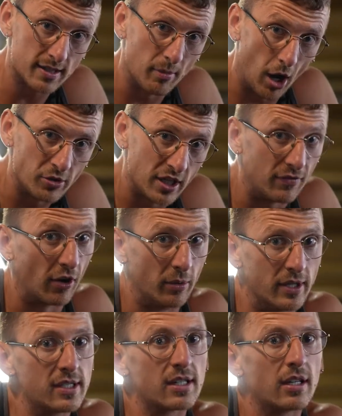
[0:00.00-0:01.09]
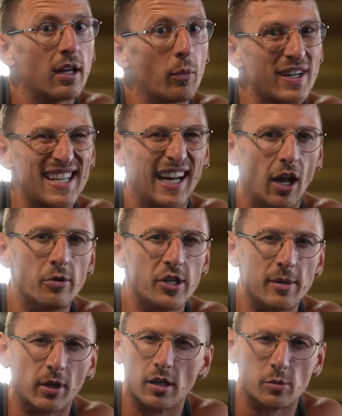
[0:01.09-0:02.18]
my OG followers, we're saying OG
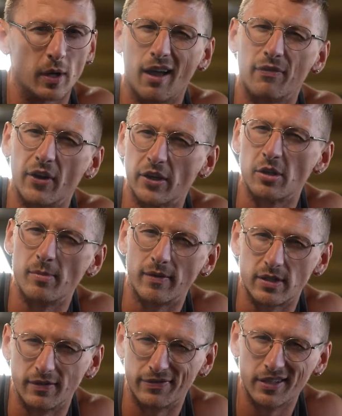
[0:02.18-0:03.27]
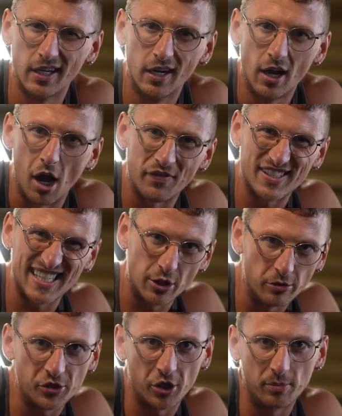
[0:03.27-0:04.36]
because we're like first few months of this
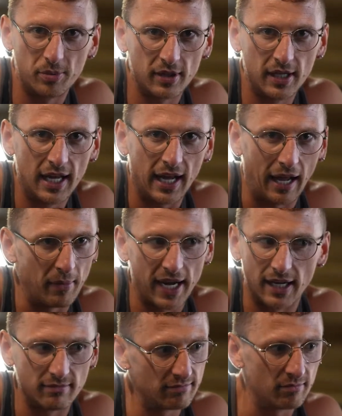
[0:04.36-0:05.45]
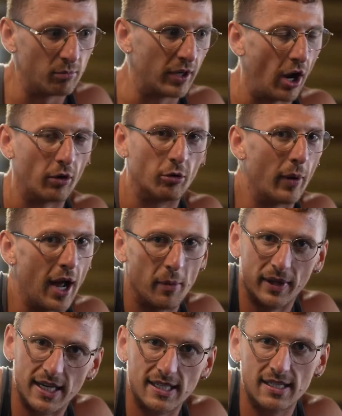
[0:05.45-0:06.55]
YouTube, and mate, we're going all the way up with
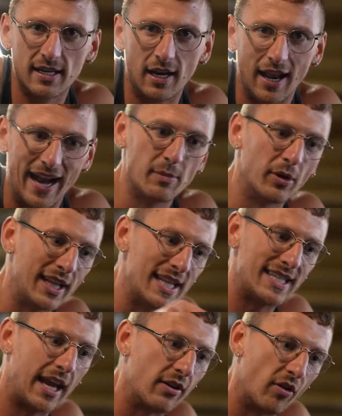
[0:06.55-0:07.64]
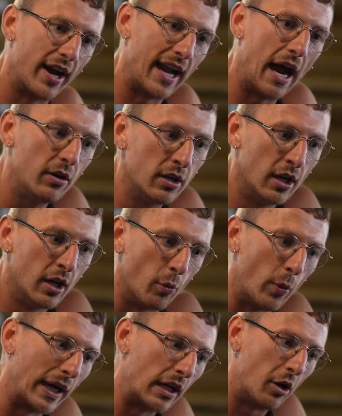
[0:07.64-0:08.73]
this. Like anybody that's here right now,
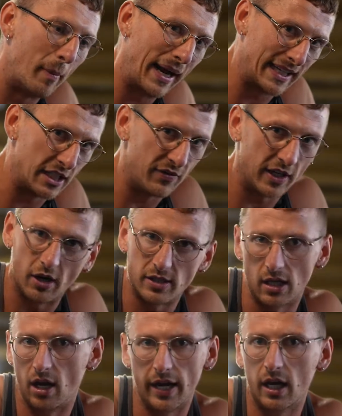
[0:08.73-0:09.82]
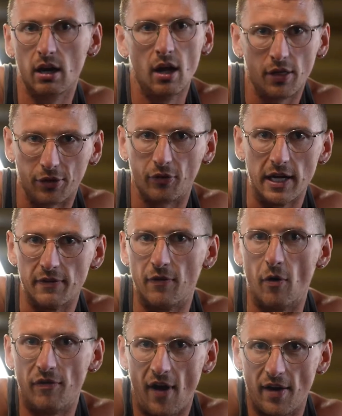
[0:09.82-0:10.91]
we're gonna look back at these videos in like 3,
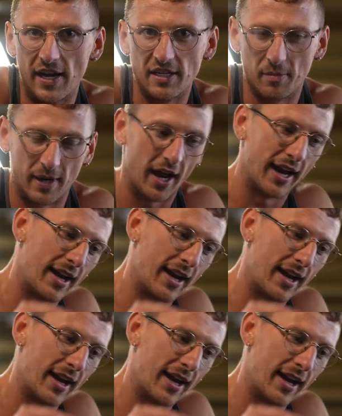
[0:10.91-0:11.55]
4, 5 years and be like,